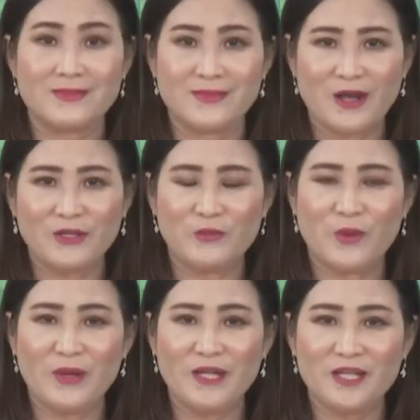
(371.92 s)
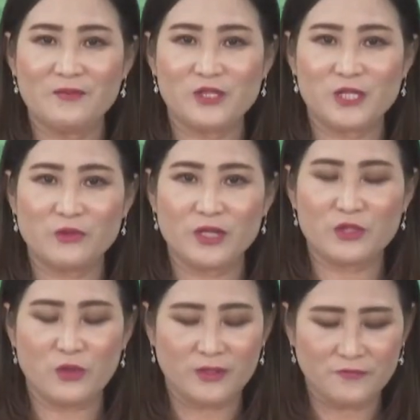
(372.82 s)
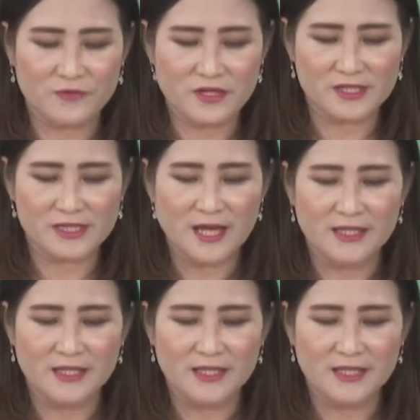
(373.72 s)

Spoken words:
On the morning of January 21st,